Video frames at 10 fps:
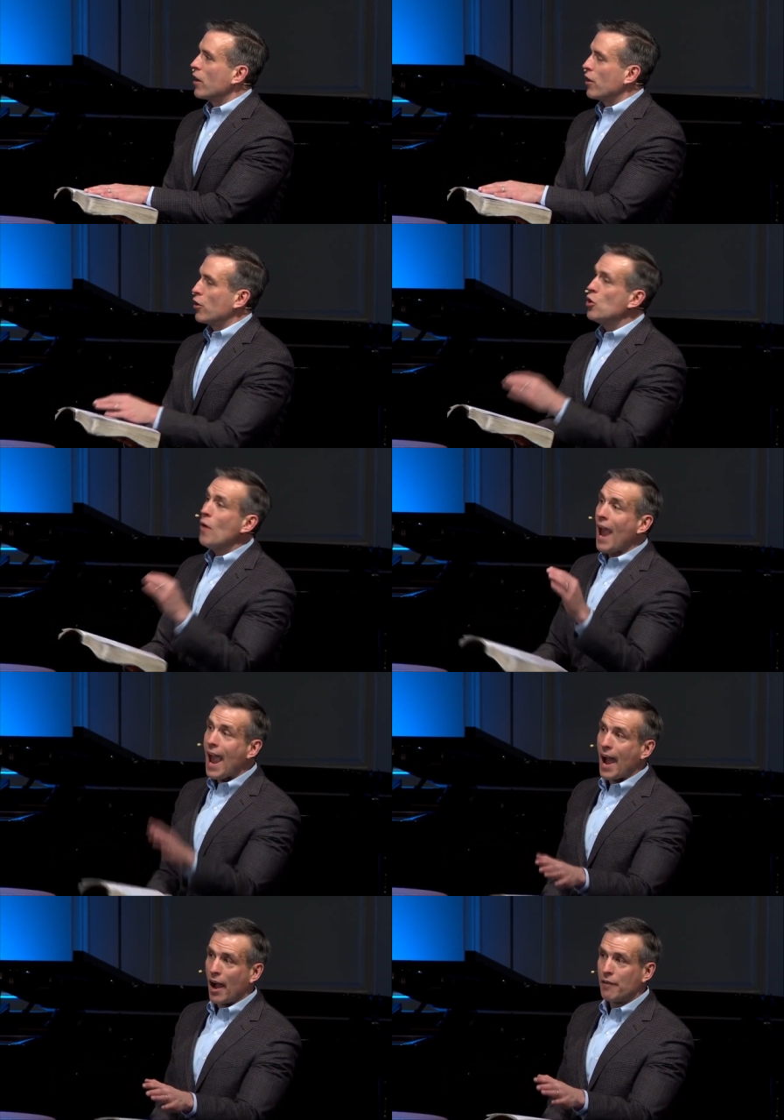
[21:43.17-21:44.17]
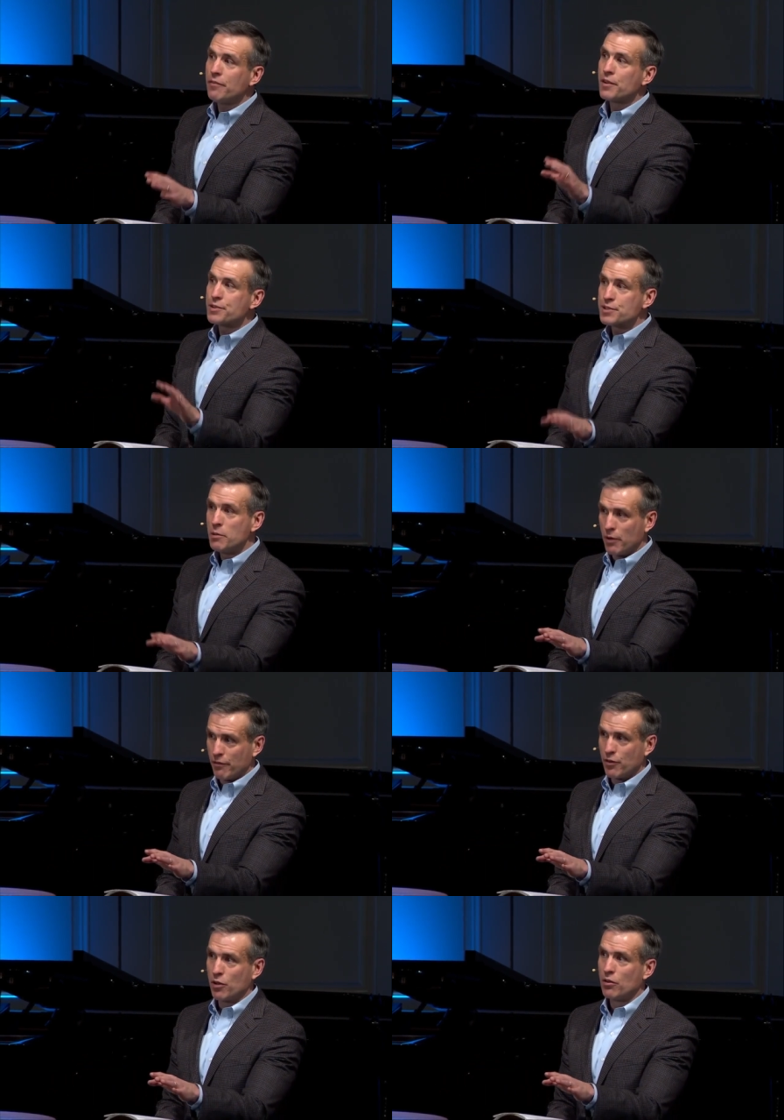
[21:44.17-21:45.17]
You have, some
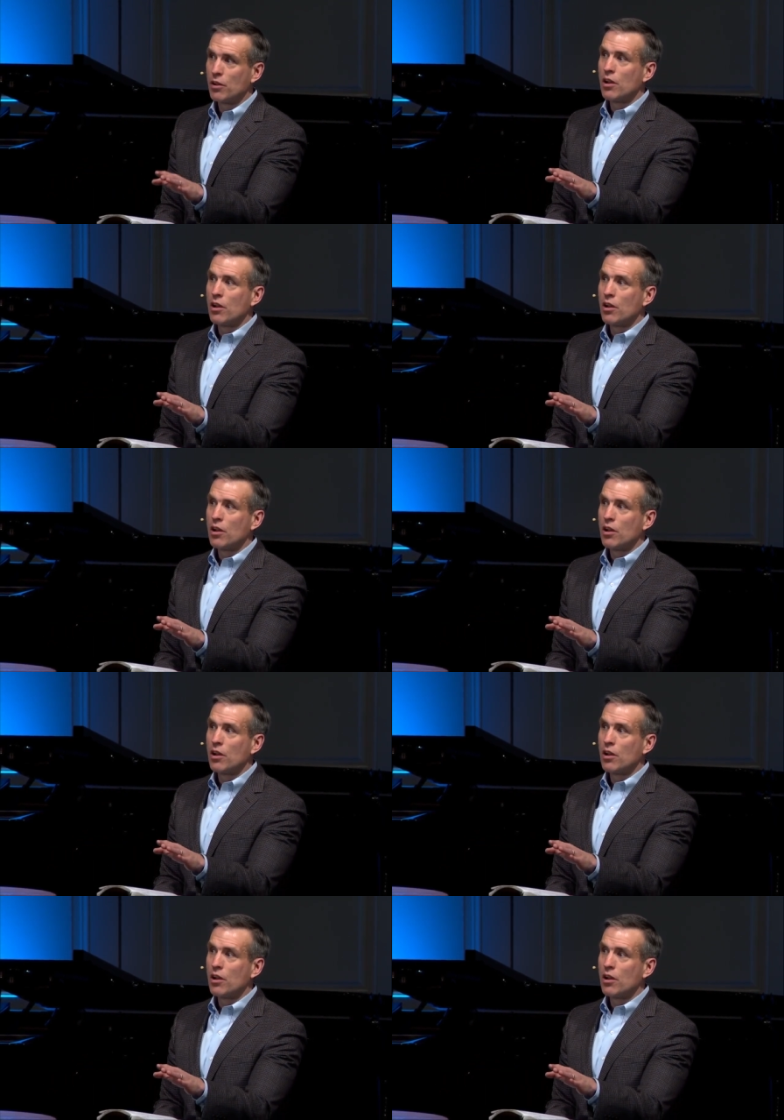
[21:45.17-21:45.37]
of you,